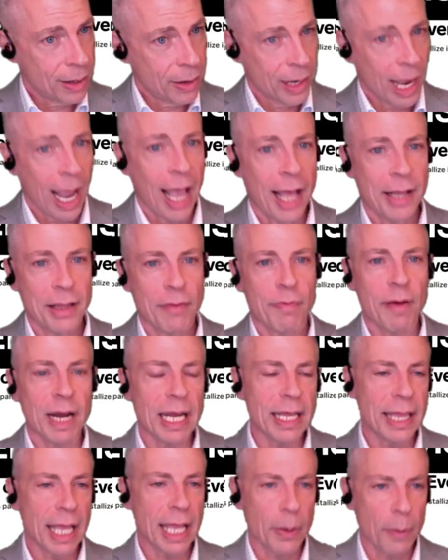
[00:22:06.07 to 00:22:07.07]
And the funny
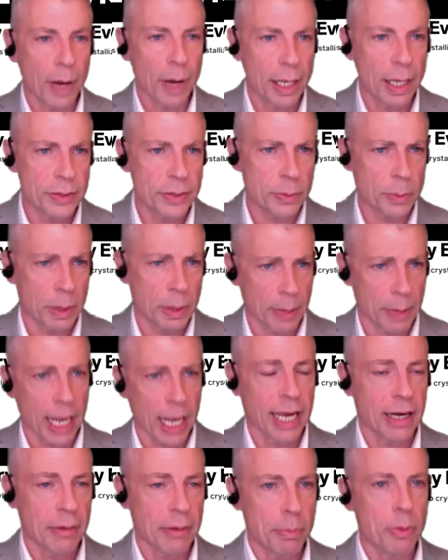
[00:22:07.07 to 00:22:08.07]
thing was, we were
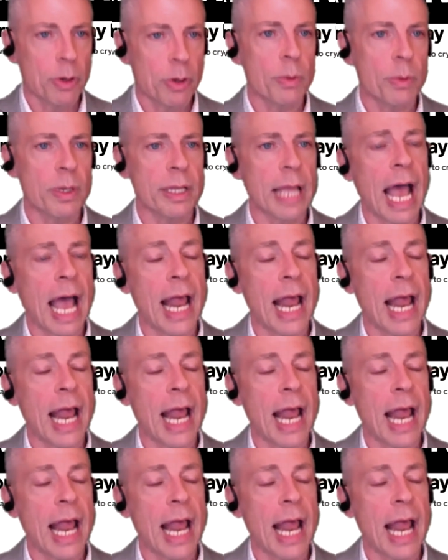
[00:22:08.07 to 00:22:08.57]
kind of bored with that,